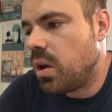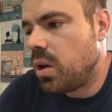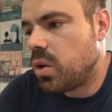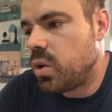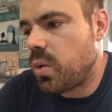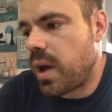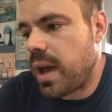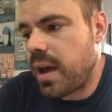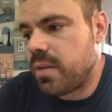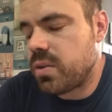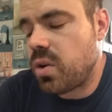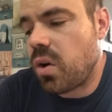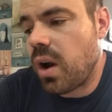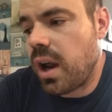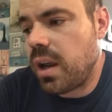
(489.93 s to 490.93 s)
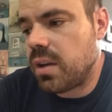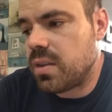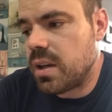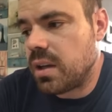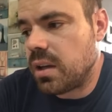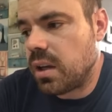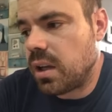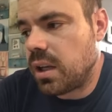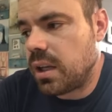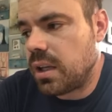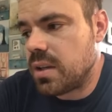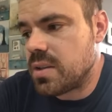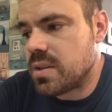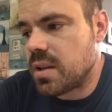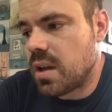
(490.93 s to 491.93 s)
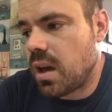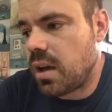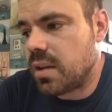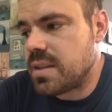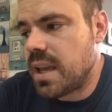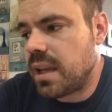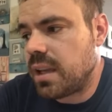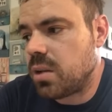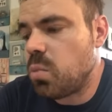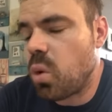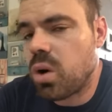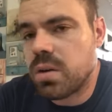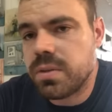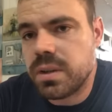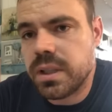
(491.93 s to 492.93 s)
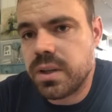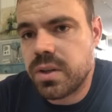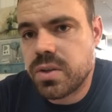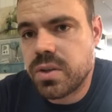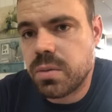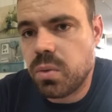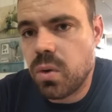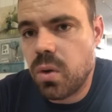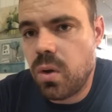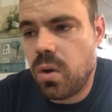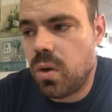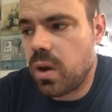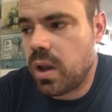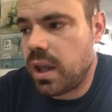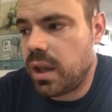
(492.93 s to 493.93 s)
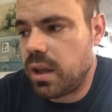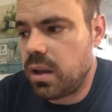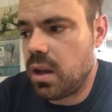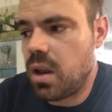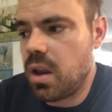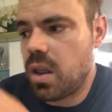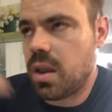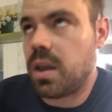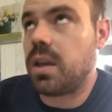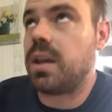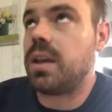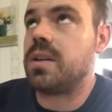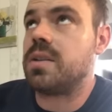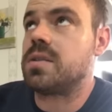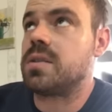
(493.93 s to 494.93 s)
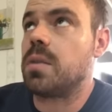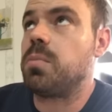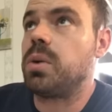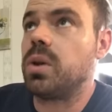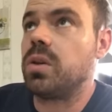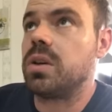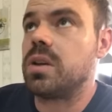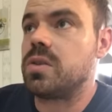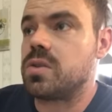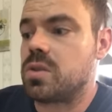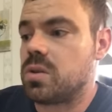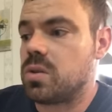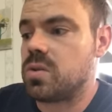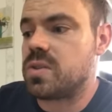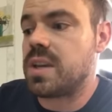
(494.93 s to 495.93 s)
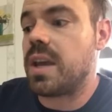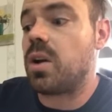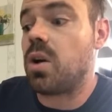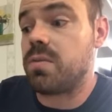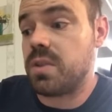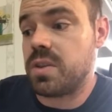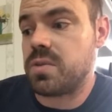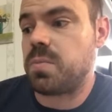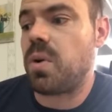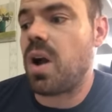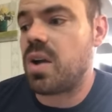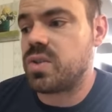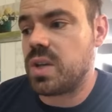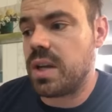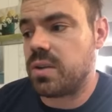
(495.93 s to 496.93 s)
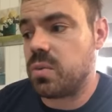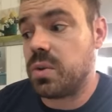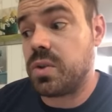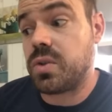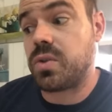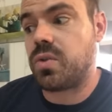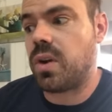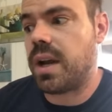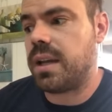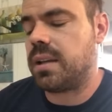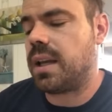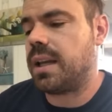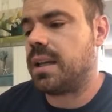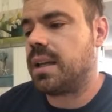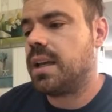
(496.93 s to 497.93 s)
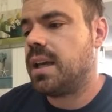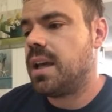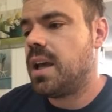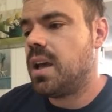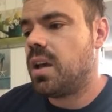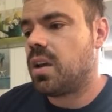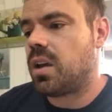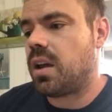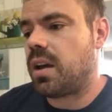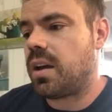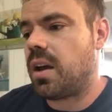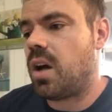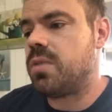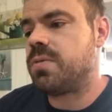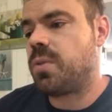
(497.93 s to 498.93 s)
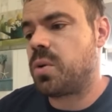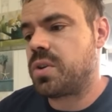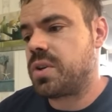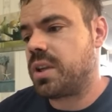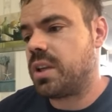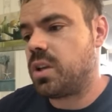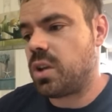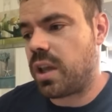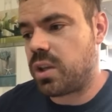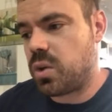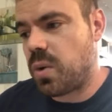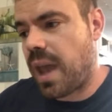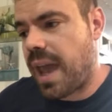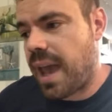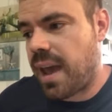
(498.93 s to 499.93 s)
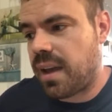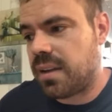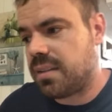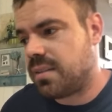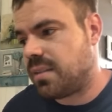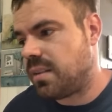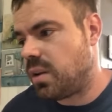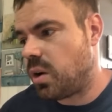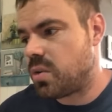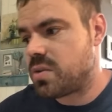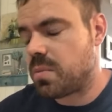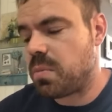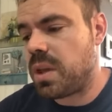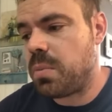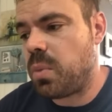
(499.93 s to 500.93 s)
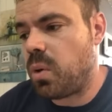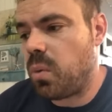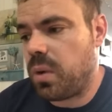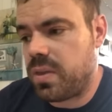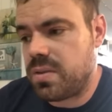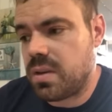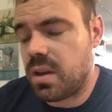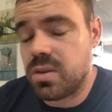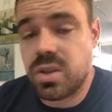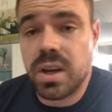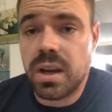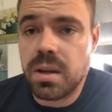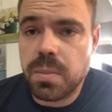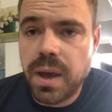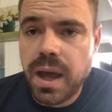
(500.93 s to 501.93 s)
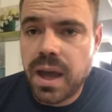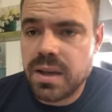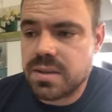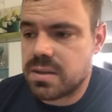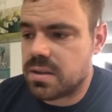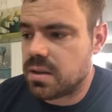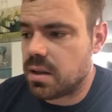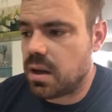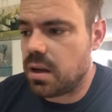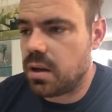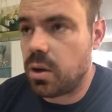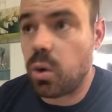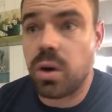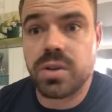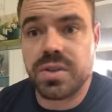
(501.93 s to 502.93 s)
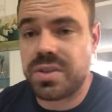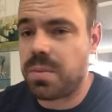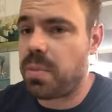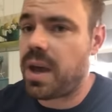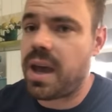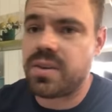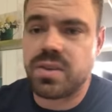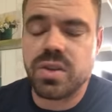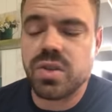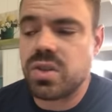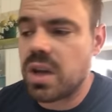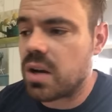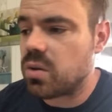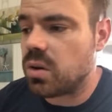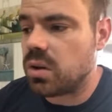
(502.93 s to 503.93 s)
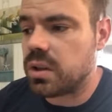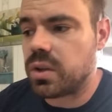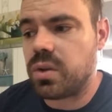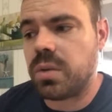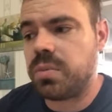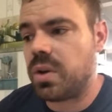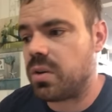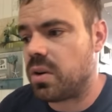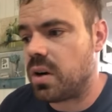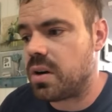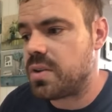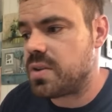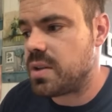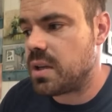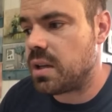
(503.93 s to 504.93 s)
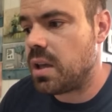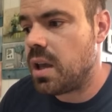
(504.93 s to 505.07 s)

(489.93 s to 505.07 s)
you have Craig that is taking more of a leadership role in his ability to take over this project, which is great. Unfortunately, you had some people with a shady past, or just a past in general in cryptocurrency,